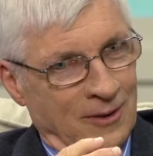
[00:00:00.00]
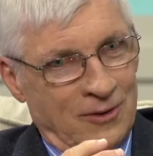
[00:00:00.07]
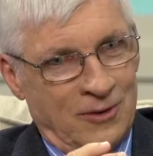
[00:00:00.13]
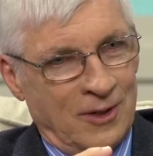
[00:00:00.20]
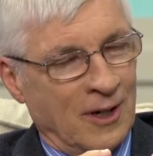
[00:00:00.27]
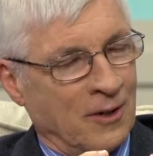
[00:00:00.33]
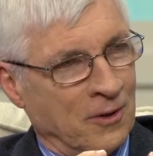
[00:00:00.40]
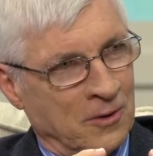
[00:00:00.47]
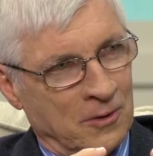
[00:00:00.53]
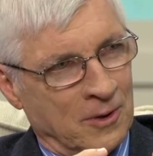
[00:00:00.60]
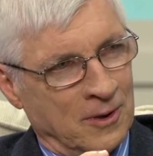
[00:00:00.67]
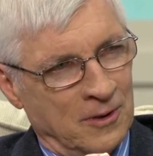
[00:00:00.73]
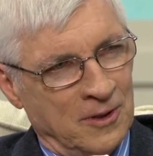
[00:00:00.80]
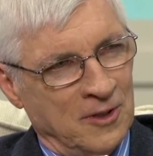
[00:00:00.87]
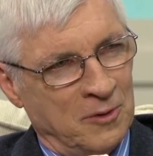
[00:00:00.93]
see how the
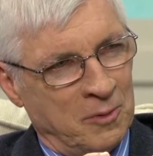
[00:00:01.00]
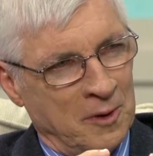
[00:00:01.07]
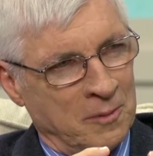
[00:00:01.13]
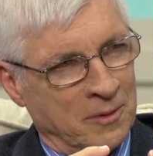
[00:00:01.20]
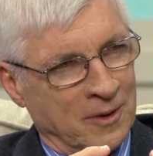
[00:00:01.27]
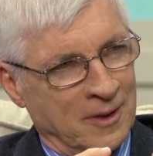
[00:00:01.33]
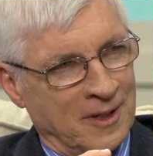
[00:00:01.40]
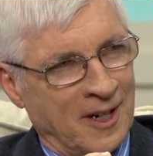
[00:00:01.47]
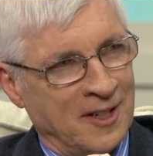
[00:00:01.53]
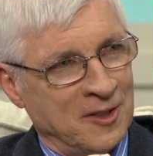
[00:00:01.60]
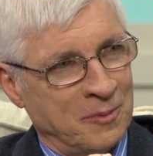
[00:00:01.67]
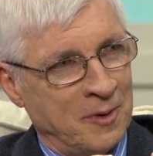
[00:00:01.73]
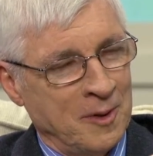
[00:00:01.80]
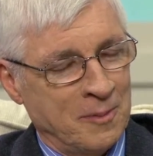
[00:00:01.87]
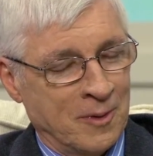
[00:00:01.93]
Lord leads people and
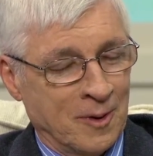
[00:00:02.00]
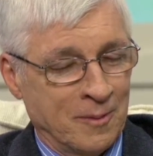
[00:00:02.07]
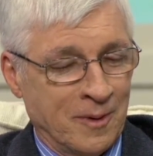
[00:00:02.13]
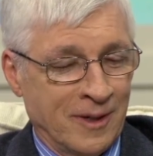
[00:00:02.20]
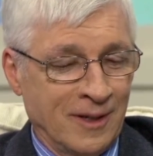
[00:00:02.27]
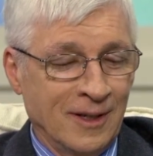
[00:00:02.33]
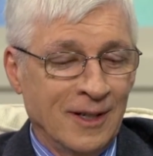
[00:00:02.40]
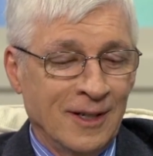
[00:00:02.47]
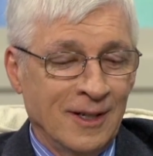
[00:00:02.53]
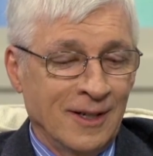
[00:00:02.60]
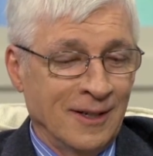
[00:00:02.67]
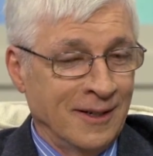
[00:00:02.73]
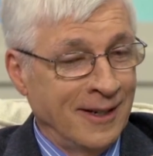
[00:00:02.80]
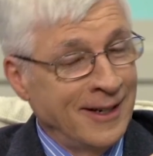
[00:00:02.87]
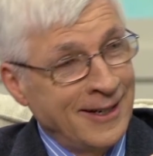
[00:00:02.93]
guides people. But
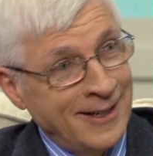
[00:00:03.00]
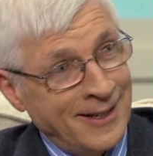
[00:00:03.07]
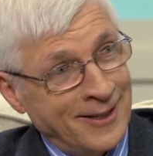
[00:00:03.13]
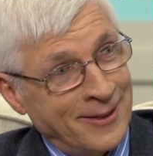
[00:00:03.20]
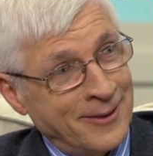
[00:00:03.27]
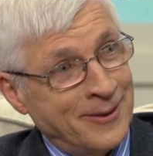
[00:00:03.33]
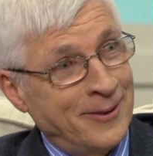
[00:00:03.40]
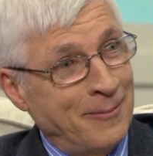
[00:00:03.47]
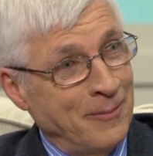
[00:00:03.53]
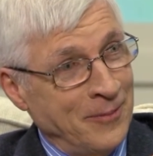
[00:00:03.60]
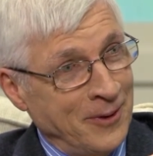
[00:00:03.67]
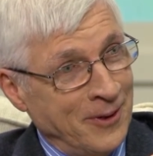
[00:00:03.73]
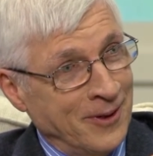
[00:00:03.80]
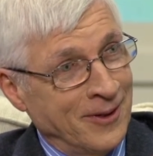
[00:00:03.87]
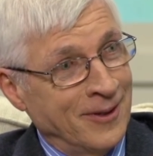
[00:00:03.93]
now
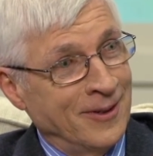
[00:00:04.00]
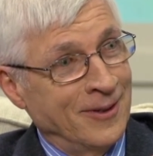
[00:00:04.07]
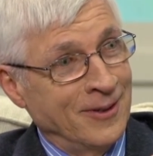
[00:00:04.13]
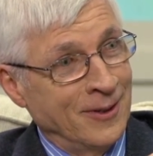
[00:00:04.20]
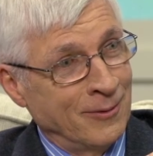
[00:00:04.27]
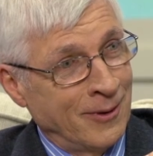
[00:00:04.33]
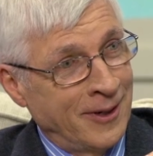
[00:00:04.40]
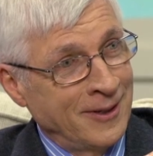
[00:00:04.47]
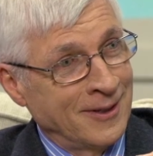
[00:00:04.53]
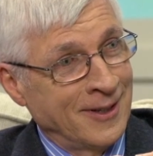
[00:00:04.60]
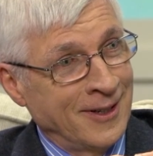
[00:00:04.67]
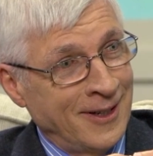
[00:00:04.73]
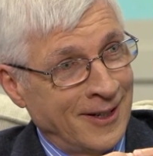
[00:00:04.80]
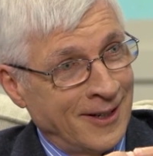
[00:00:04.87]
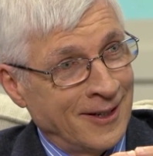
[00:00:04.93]
you're right
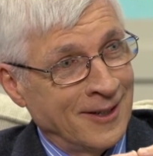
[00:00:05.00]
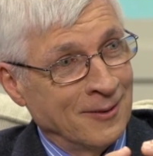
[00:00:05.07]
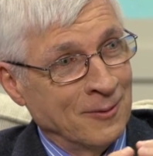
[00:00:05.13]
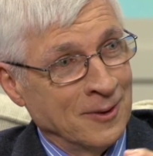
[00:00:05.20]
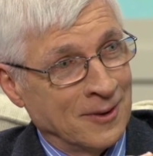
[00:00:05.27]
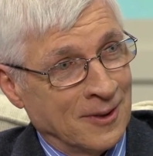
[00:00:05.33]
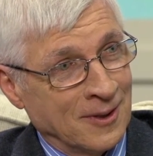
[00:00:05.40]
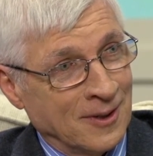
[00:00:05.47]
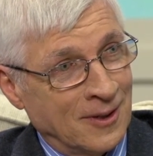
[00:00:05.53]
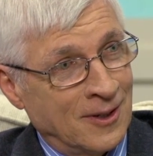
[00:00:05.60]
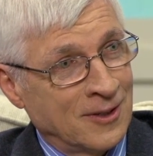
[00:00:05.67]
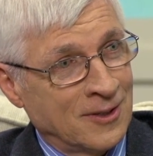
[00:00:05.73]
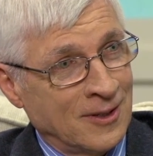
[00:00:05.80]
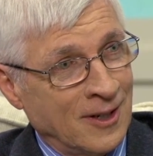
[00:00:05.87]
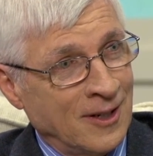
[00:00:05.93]
there with the
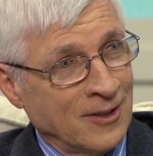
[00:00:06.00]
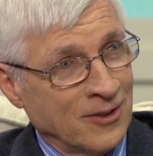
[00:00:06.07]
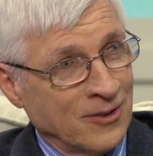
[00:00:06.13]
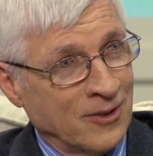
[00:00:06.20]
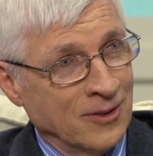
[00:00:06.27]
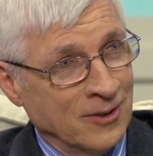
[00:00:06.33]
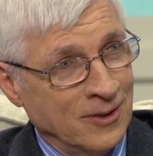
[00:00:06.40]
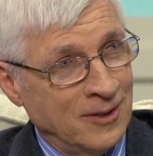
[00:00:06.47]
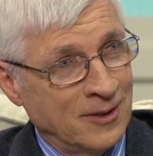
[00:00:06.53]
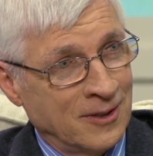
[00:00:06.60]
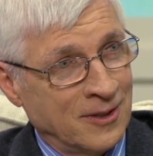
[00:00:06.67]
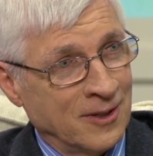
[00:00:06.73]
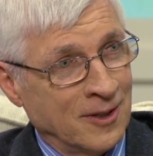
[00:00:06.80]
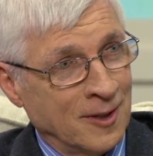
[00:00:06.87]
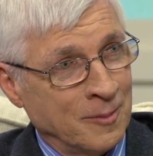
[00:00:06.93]
Archdiocese and
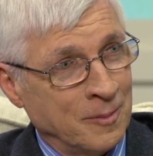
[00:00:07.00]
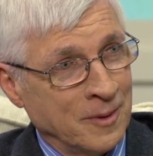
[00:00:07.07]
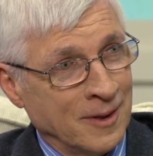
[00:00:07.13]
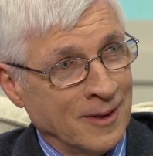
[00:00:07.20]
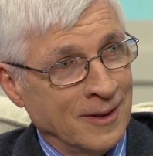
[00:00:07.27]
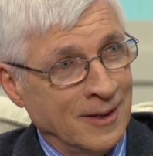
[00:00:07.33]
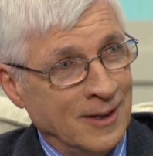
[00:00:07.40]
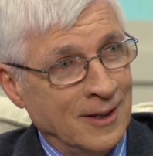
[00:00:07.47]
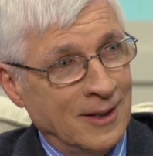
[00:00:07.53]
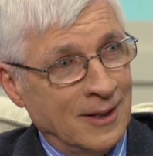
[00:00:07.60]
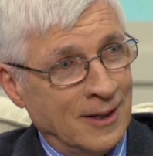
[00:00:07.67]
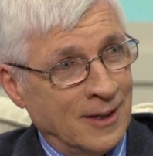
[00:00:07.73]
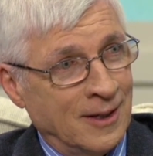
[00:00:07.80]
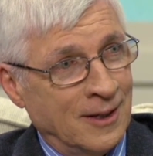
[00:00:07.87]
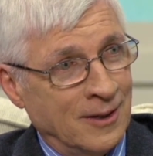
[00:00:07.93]
leadership, and
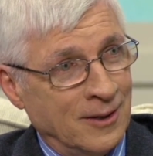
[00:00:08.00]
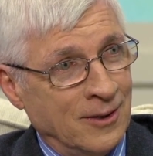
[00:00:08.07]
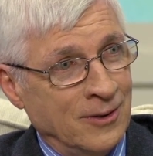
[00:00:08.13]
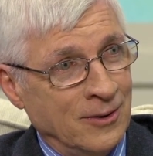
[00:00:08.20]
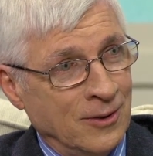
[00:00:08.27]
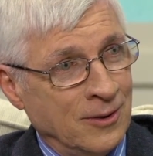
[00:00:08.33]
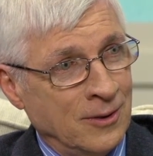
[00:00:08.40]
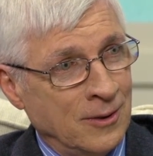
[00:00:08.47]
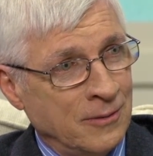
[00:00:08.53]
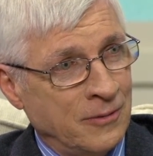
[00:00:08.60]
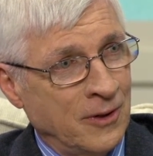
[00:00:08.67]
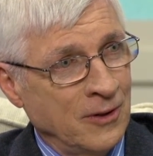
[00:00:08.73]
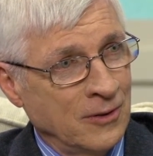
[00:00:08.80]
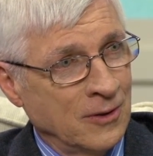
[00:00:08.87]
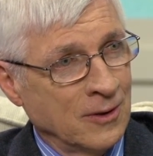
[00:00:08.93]
you're
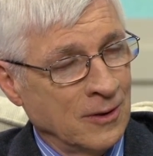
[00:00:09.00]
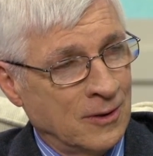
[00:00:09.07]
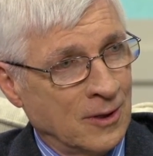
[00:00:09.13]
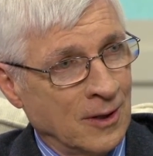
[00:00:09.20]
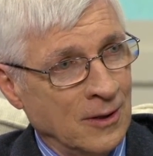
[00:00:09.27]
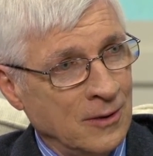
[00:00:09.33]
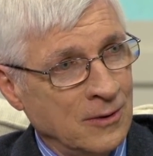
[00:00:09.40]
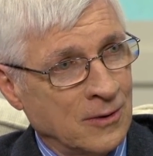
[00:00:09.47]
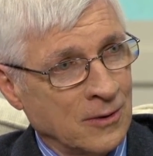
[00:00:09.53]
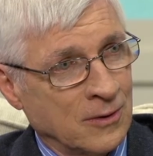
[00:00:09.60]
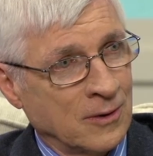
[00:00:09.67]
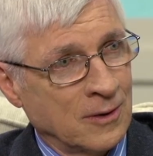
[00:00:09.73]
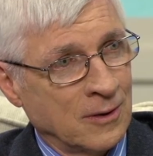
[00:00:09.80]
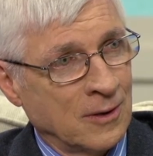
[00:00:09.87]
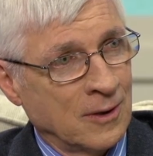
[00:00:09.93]
facing the challenges
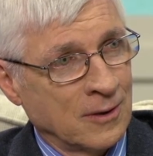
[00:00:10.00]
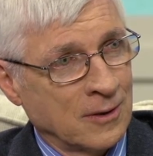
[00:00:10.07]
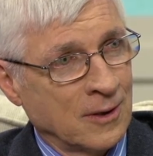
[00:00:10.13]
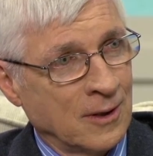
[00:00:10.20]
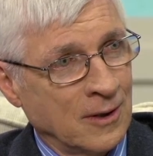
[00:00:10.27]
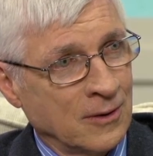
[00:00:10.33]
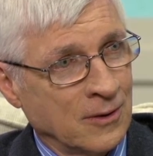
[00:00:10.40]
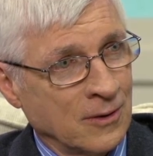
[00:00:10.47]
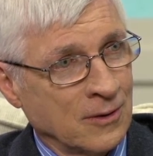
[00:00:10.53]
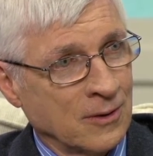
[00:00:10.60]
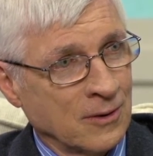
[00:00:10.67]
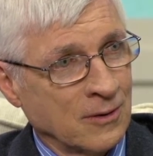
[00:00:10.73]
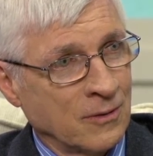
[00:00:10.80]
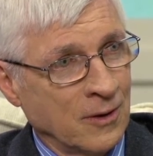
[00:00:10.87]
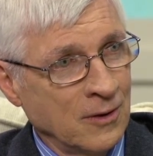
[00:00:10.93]
that the Archdiocese
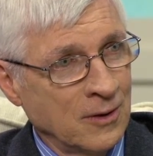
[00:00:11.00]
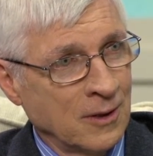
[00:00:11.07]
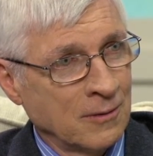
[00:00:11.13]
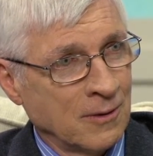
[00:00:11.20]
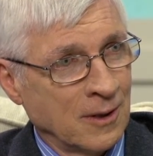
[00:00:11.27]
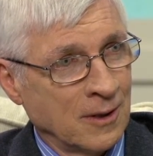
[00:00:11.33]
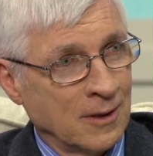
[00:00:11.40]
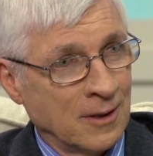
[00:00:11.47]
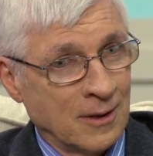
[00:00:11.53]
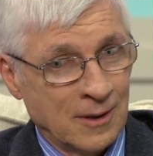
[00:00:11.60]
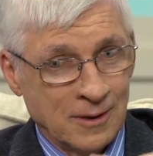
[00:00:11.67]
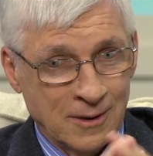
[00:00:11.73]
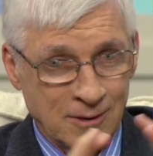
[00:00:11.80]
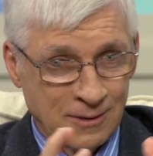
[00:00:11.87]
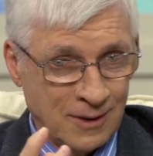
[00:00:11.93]
is facing right now. I
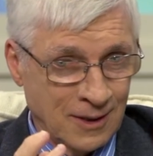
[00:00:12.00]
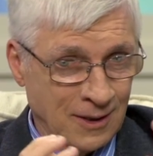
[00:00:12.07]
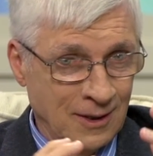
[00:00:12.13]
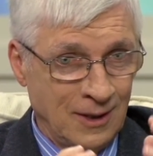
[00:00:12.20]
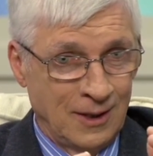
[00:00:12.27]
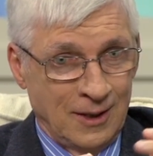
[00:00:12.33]
know that